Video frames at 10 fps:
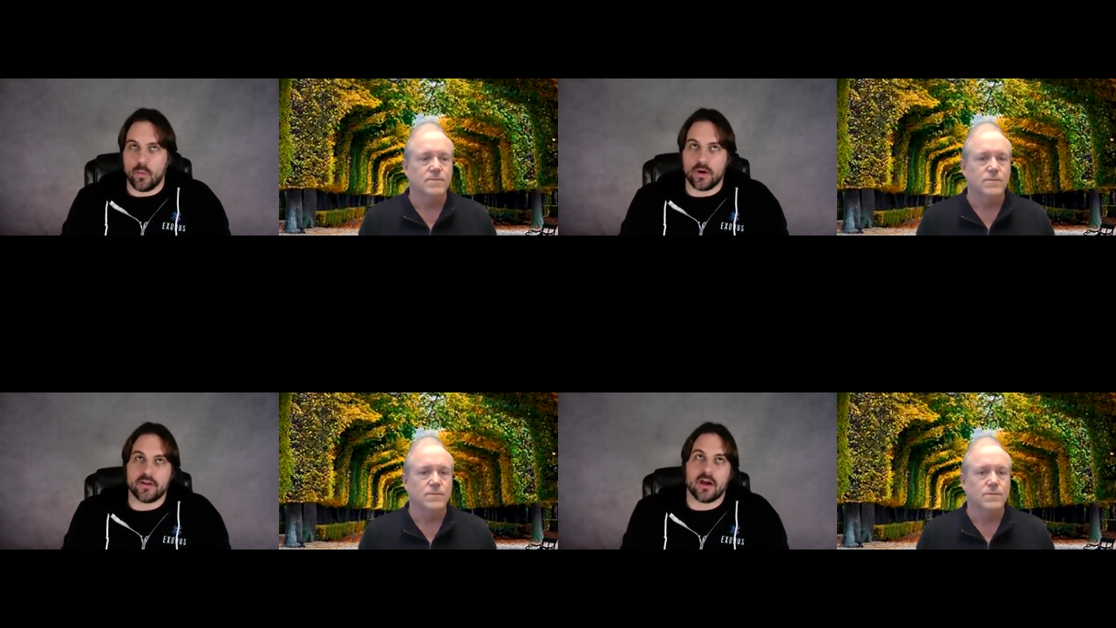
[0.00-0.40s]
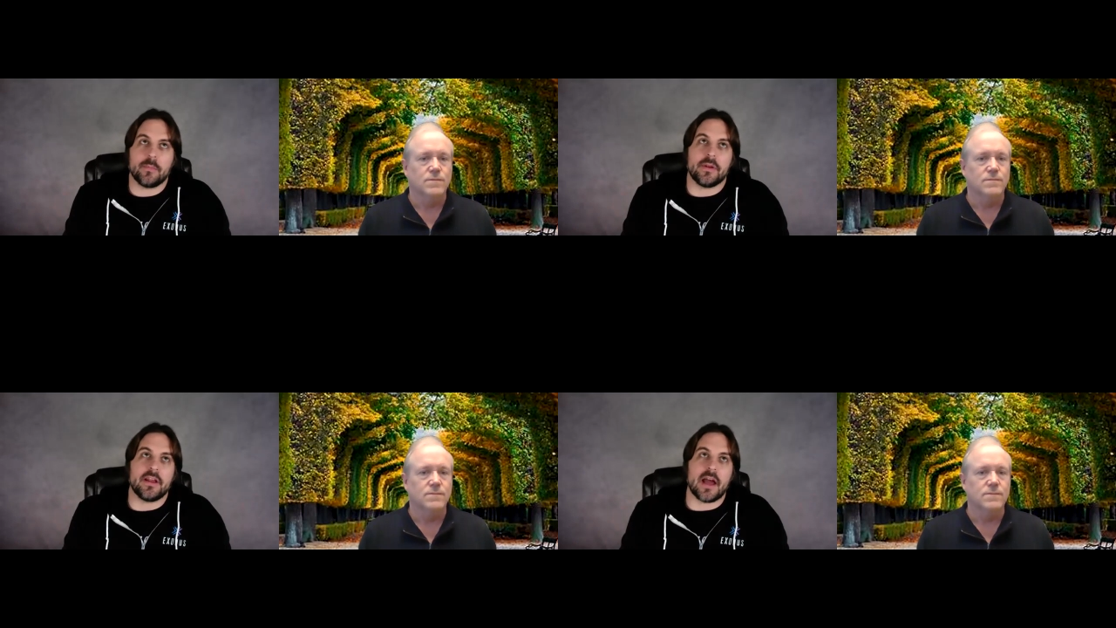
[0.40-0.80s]
Speaker 1: one
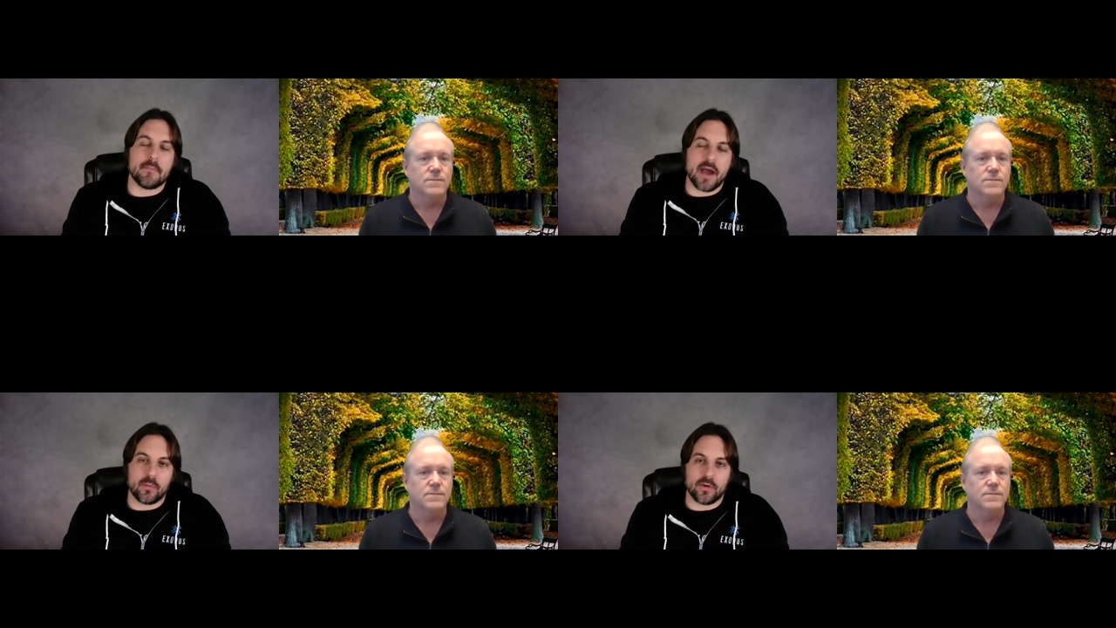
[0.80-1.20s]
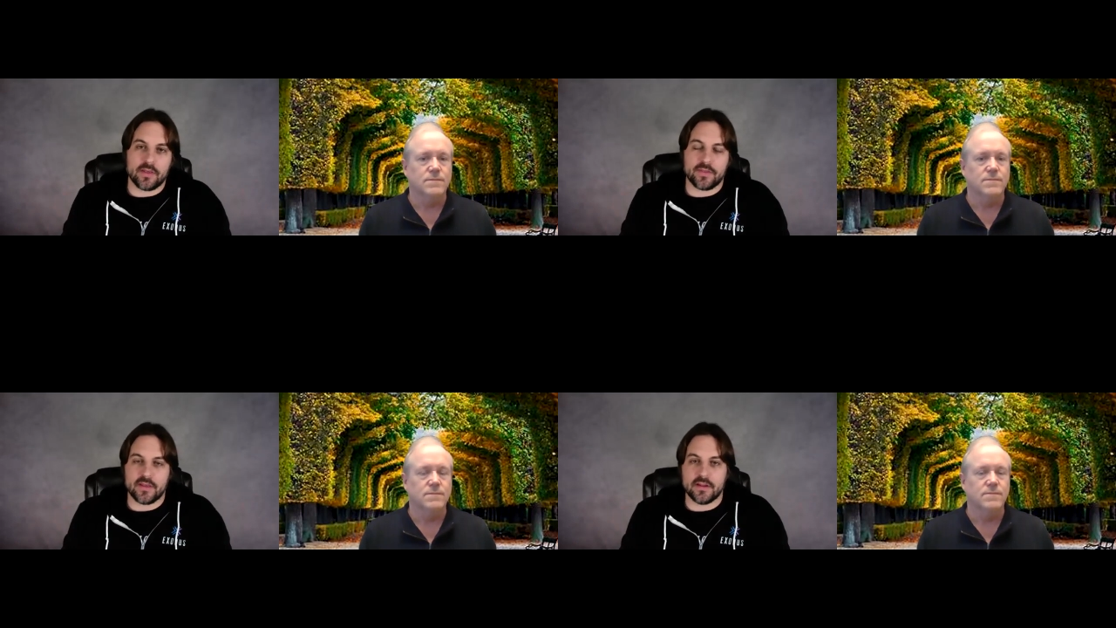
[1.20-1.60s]
company I met
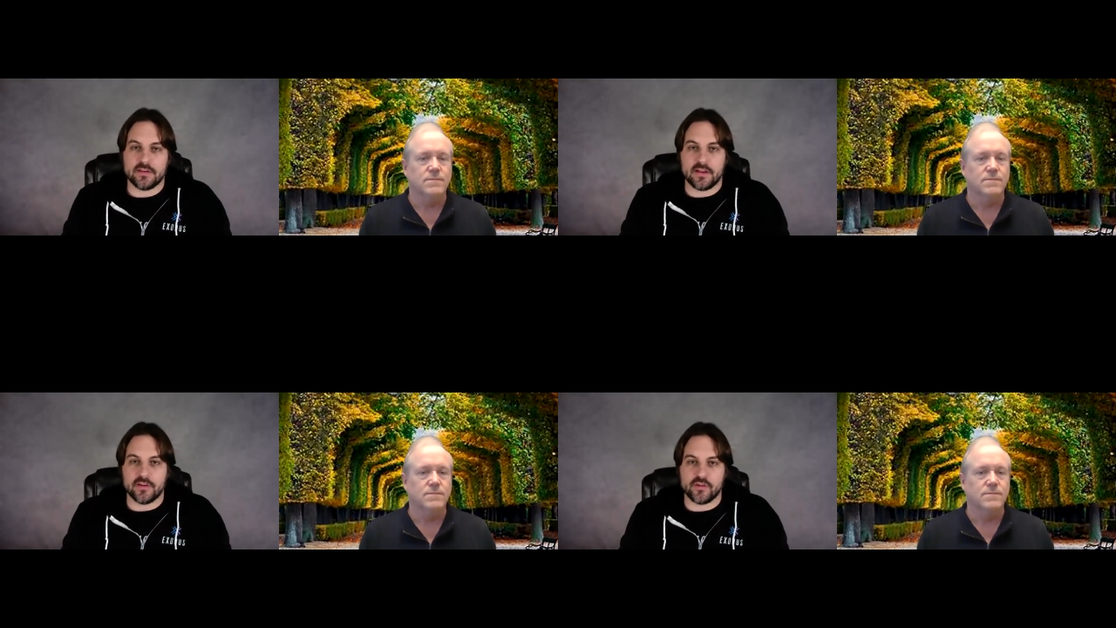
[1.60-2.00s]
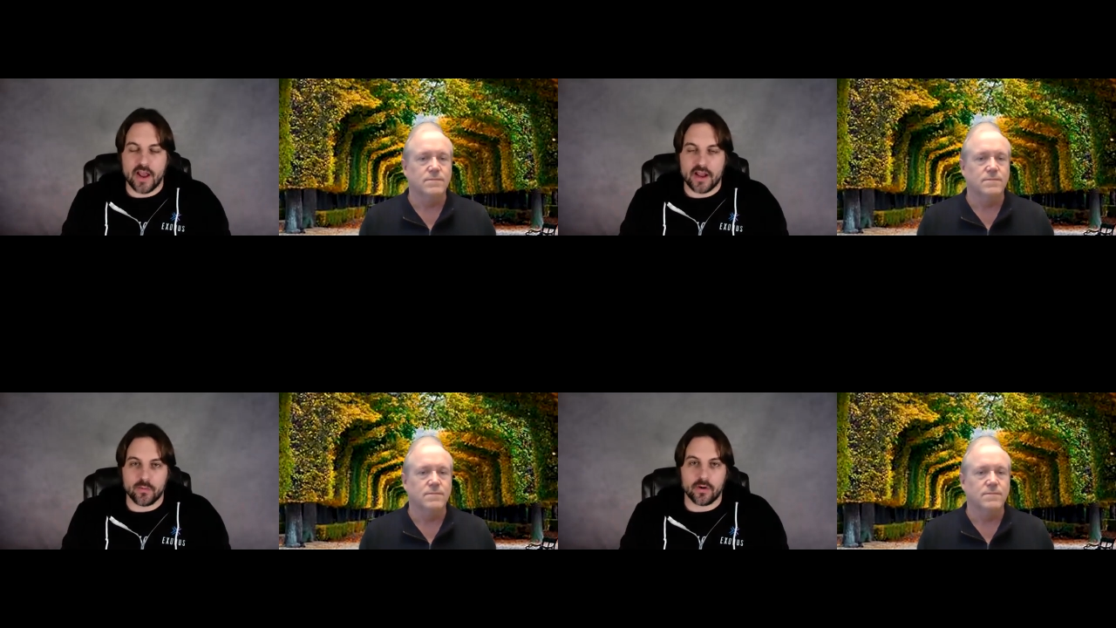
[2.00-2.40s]
with in, in
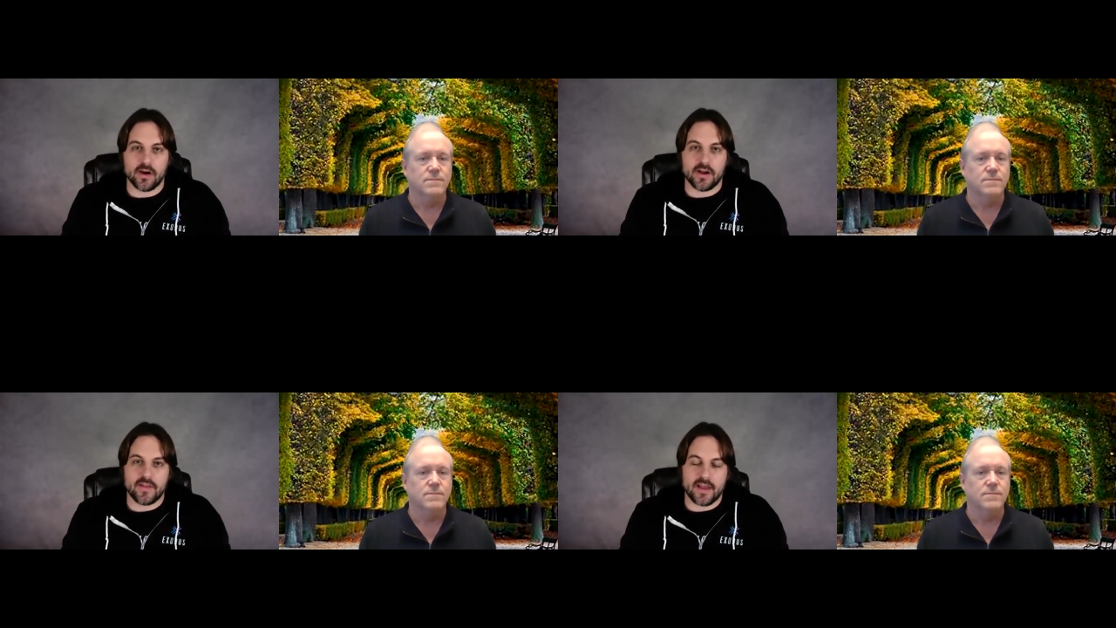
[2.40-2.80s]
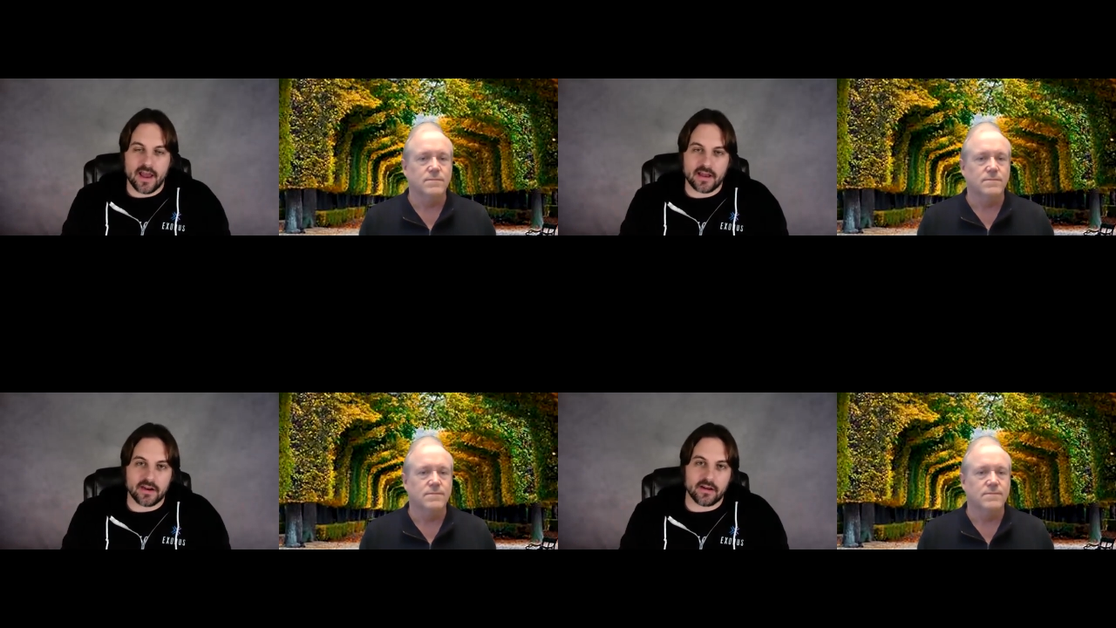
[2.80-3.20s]
January, and they
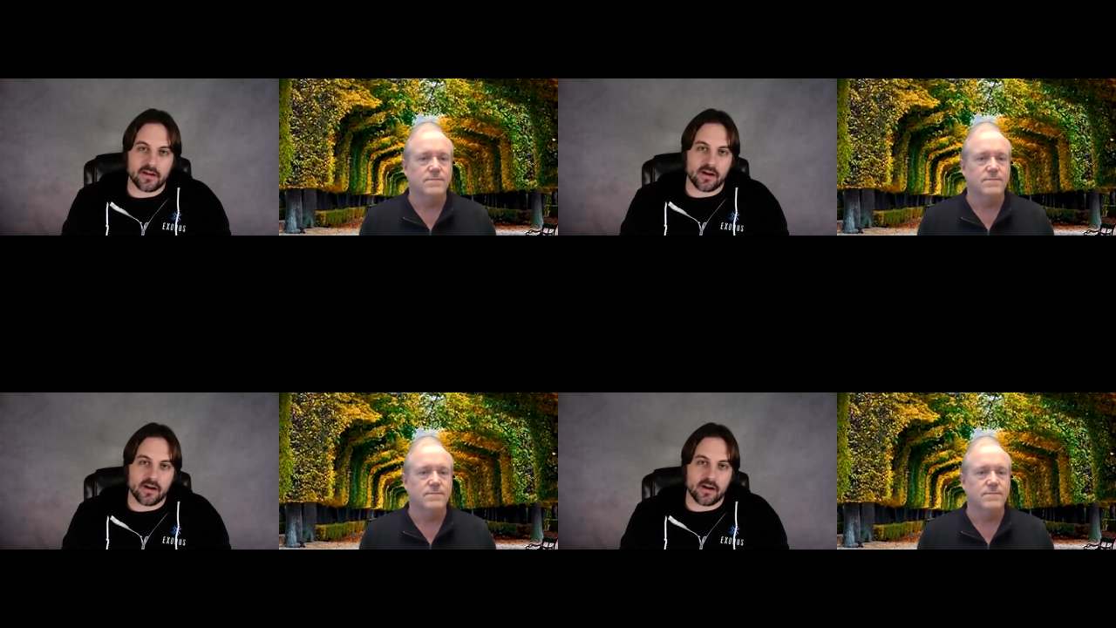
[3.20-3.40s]
had a,